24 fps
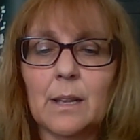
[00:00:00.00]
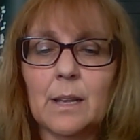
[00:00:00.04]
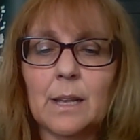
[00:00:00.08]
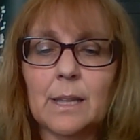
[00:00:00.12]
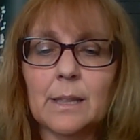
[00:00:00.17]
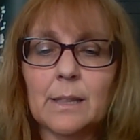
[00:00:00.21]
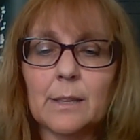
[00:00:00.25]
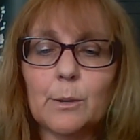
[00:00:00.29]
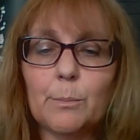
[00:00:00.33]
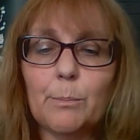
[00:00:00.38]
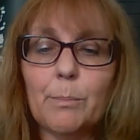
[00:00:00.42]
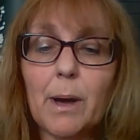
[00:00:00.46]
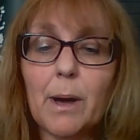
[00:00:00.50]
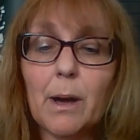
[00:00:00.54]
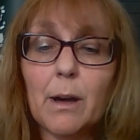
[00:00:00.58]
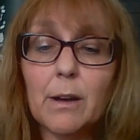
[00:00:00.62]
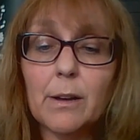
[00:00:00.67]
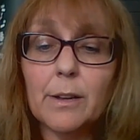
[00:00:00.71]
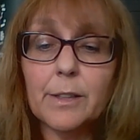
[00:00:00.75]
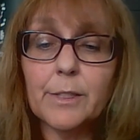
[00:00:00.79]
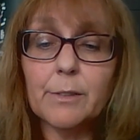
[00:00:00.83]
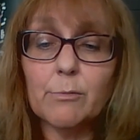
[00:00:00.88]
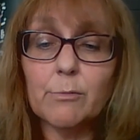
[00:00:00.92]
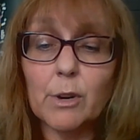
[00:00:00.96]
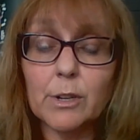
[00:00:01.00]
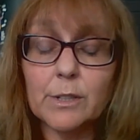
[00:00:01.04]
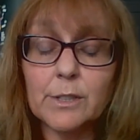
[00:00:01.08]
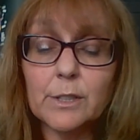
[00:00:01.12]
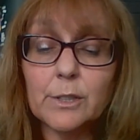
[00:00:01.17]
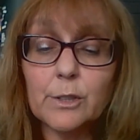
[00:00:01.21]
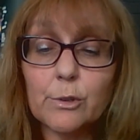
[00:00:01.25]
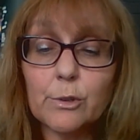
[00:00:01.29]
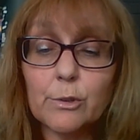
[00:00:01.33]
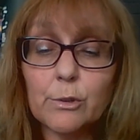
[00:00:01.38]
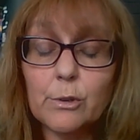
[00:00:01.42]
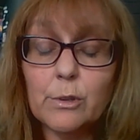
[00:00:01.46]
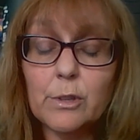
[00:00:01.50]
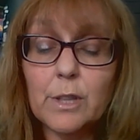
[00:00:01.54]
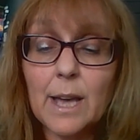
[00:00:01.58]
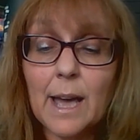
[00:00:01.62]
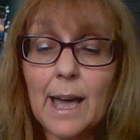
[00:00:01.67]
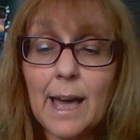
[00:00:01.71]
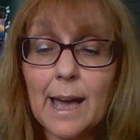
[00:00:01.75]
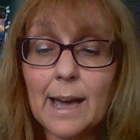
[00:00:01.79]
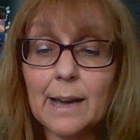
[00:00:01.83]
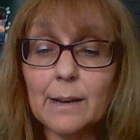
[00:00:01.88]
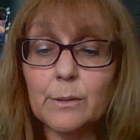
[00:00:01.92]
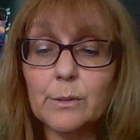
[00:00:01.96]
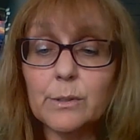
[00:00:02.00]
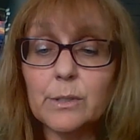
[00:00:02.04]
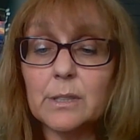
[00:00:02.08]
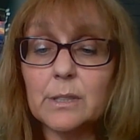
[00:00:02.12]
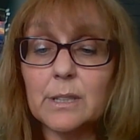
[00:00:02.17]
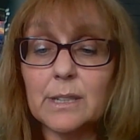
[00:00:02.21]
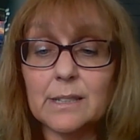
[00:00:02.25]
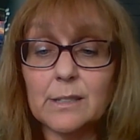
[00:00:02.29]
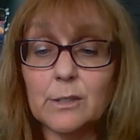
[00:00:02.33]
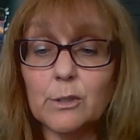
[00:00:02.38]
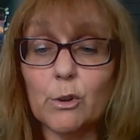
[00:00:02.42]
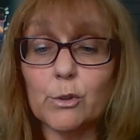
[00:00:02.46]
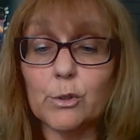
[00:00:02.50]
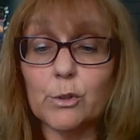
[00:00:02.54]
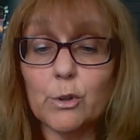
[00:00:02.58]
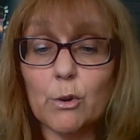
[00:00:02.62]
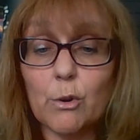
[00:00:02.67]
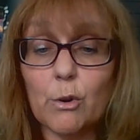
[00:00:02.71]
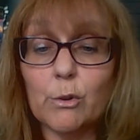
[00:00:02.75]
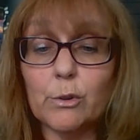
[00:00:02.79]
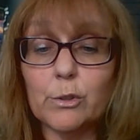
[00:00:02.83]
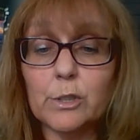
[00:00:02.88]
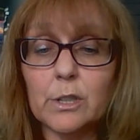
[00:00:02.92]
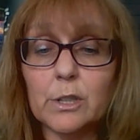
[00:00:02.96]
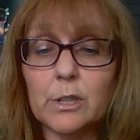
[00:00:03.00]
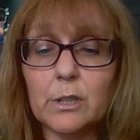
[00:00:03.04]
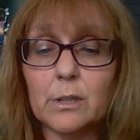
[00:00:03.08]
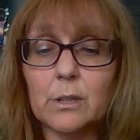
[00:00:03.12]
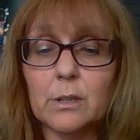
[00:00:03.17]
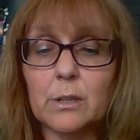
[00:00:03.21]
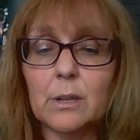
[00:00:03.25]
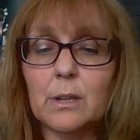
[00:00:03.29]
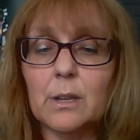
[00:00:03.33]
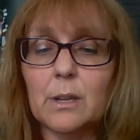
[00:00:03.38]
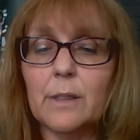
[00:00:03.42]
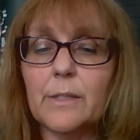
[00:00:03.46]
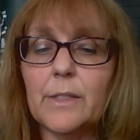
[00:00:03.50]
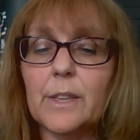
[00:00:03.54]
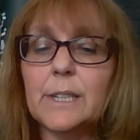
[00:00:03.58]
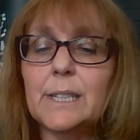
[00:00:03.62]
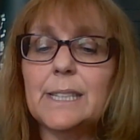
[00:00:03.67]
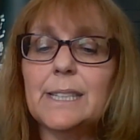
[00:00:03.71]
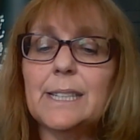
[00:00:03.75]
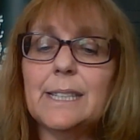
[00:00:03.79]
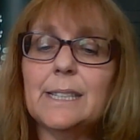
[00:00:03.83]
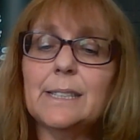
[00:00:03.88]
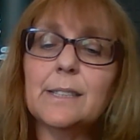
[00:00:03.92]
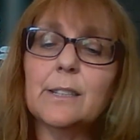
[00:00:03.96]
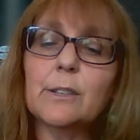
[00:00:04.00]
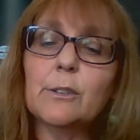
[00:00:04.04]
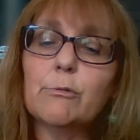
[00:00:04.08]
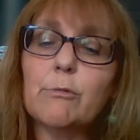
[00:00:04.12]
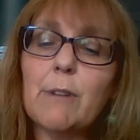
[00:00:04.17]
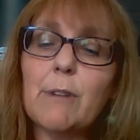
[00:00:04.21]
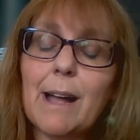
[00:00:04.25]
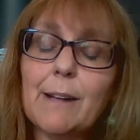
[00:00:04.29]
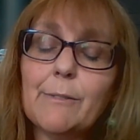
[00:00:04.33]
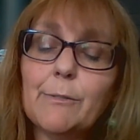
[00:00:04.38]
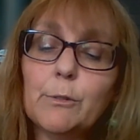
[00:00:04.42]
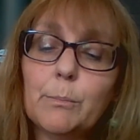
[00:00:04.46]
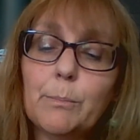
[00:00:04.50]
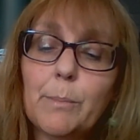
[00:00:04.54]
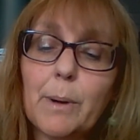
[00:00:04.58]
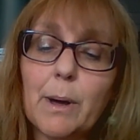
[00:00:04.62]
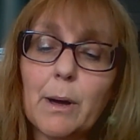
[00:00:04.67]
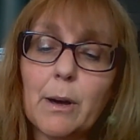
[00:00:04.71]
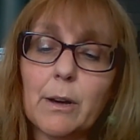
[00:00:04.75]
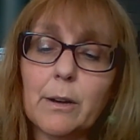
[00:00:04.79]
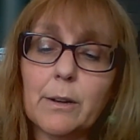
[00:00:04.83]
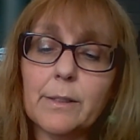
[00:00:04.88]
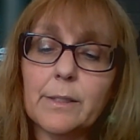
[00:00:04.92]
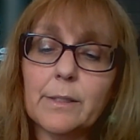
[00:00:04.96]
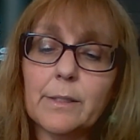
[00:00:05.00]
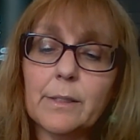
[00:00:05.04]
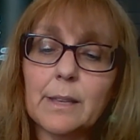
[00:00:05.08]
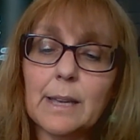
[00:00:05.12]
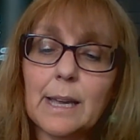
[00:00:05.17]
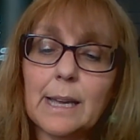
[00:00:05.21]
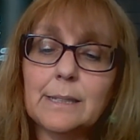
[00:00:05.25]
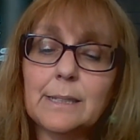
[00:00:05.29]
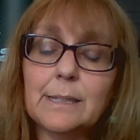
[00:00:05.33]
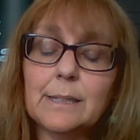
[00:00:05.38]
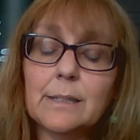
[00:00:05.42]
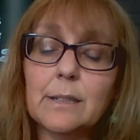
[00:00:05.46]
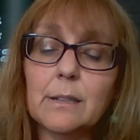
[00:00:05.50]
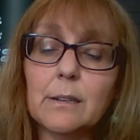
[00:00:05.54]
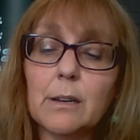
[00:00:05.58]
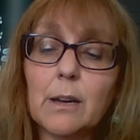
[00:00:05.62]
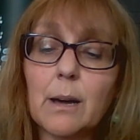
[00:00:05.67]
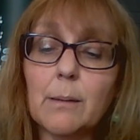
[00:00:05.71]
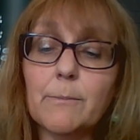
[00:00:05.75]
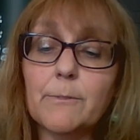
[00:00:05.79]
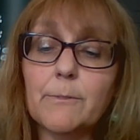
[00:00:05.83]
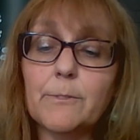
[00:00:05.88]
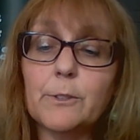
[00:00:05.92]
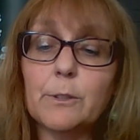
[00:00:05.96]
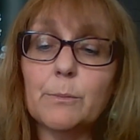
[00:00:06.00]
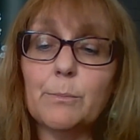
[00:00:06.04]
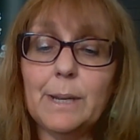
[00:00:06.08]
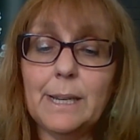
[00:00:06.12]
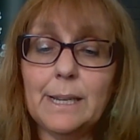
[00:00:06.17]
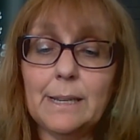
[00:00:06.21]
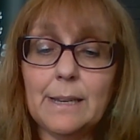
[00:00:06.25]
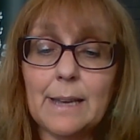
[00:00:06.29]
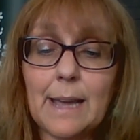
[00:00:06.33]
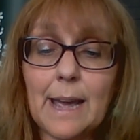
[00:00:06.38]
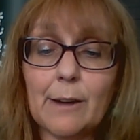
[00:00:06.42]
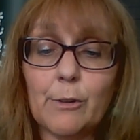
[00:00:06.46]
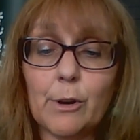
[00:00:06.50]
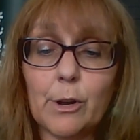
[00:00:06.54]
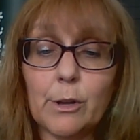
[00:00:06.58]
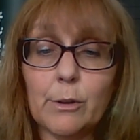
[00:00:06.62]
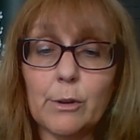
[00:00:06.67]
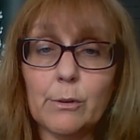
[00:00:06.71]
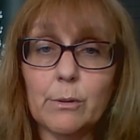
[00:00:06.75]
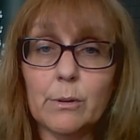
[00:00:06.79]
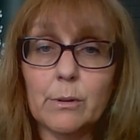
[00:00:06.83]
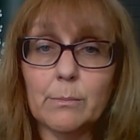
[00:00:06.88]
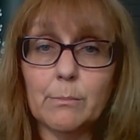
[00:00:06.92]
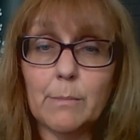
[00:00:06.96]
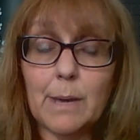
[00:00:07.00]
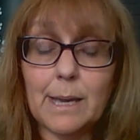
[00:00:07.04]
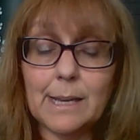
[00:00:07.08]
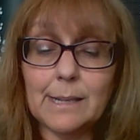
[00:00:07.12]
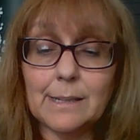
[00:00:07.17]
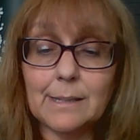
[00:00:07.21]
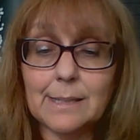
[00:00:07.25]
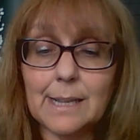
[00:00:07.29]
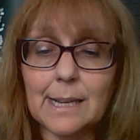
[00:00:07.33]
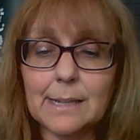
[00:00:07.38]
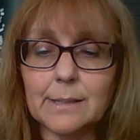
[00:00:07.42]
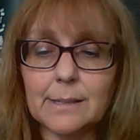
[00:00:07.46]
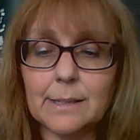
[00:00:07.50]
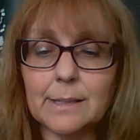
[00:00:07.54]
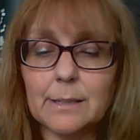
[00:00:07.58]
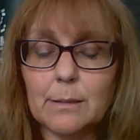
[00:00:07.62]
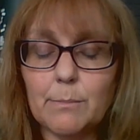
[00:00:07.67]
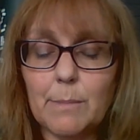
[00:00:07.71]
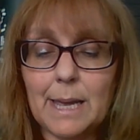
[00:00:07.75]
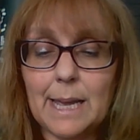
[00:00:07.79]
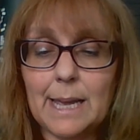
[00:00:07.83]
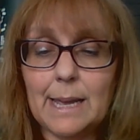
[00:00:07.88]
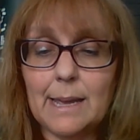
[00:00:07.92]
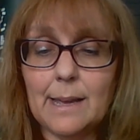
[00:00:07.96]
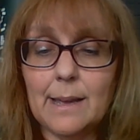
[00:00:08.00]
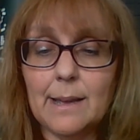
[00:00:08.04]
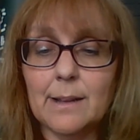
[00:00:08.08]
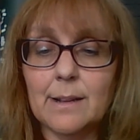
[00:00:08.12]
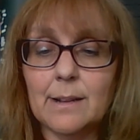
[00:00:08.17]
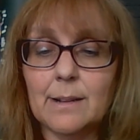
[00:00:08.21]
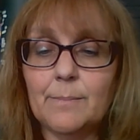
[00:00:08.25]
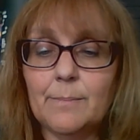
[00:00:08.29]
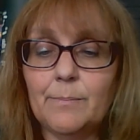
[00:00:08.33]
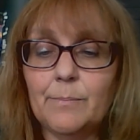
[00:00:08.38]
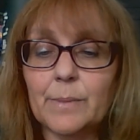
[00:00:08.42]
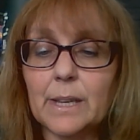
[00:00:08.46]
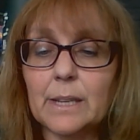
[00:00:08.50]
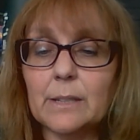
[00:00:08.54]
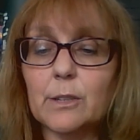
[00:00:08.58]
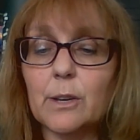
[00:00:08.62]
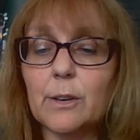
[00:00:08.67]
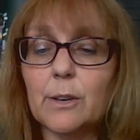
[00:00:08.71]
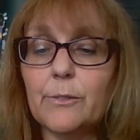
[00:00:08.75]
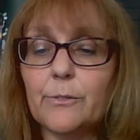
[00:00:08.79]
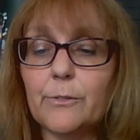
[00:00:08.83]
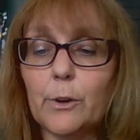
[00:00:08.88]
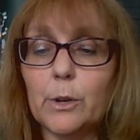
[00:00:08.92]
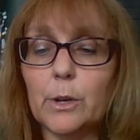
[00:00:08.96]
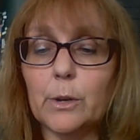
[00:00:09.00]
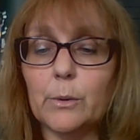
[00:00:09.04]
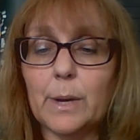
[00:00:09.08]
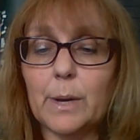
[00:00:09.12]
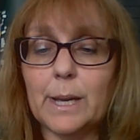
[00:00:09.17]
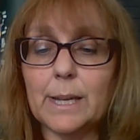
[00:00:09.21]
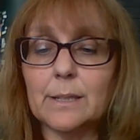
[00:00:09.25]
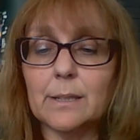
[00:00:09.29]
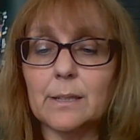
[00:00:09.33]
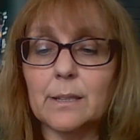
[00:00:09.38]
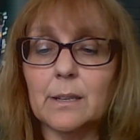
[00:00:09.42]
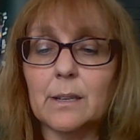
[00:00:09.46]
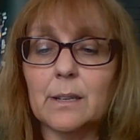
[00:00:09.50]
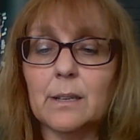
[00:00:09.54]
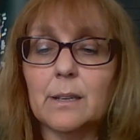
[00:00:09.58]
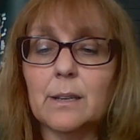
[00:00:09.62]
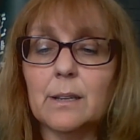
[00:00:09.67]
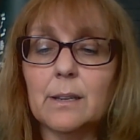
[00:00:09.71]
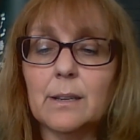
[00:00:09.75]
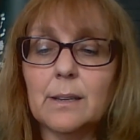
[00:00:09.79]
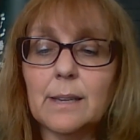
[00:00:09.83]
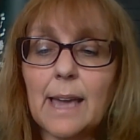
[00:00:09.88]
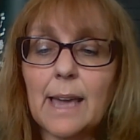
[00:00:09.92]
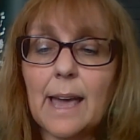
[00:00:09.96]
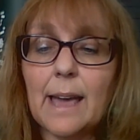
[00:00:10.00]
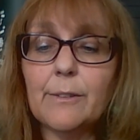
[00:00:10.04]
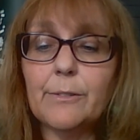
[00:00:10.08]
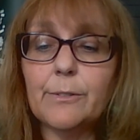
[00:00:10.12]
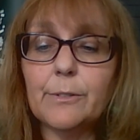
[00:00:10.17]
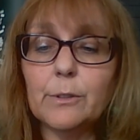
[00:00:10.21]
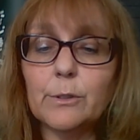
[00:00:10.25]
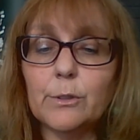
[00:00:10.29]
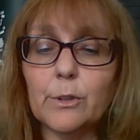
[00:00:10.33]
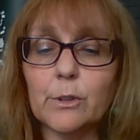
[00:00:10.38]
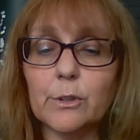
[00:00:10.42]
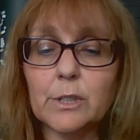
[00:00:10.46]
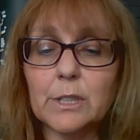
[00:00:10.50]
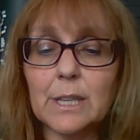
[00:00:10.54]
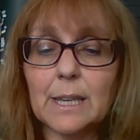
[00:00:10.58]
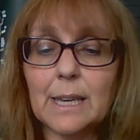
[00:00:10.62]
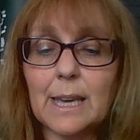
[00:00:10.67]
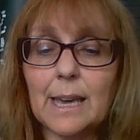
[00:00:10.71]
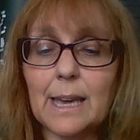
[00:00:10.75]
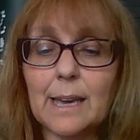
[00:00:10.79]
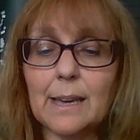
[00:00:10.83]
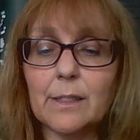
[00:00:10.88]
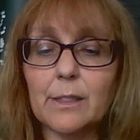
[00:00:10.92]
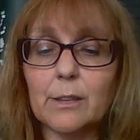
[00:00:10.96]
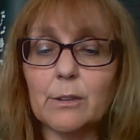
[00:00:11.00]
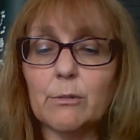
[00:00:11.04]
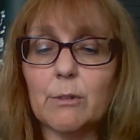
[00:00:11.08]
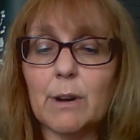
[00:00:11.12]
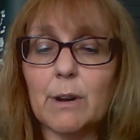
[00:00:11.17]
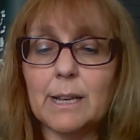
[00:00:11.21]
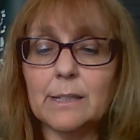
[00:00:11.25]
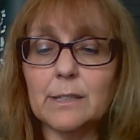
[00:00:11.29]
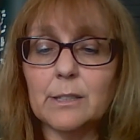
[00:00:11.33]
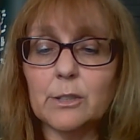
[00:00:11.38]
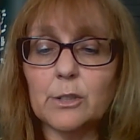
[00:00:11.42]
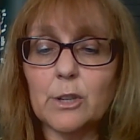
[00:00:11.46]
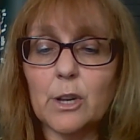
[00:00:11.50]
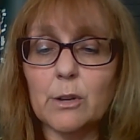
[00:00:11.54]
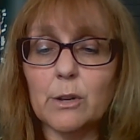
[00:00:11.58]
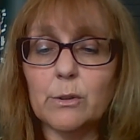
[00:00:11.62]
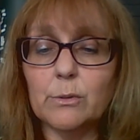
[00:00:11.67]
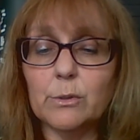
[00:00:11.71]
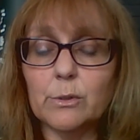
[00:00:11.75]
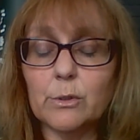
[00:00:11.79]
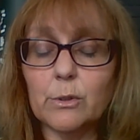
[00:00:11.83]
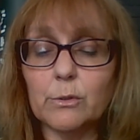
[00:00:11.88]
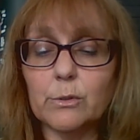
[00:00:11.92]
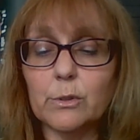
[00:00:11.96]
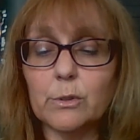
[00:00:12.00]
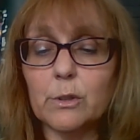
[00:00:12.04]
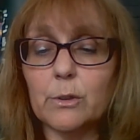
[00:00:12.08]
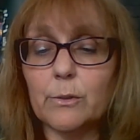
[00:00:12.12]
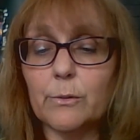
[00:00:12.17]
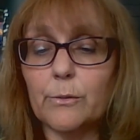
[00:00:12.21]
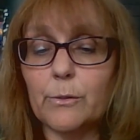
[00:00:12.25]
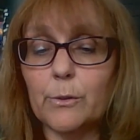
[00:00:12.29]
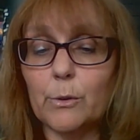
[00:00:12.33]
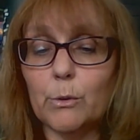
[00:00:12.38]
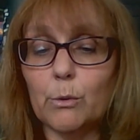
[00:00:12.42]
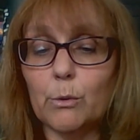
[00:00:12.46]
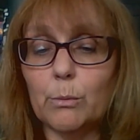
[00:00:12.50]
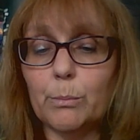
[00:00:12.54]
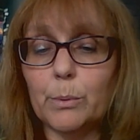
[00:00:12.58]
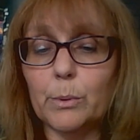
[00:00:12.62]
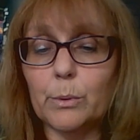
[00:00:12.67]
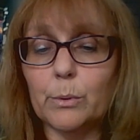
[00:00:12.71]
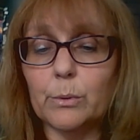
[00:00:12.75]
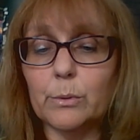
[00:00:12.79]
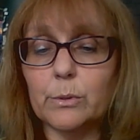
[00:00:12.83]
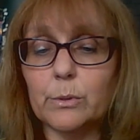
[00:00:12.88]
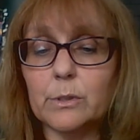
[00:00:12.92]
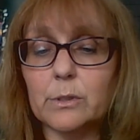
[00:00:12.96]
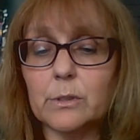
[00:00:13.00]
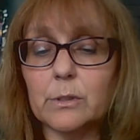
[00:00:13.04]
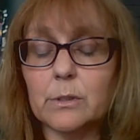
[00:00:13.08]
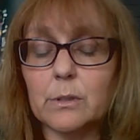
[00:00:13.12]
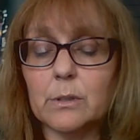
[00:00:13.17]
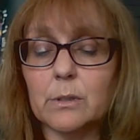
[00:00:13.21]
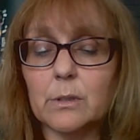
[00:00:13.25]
That a path runs through the house is not odd. That it is a gravel path and is uncomfortably narrow makes sense to me, and I follow it, careful not to kick the grey stones onto the floorboards.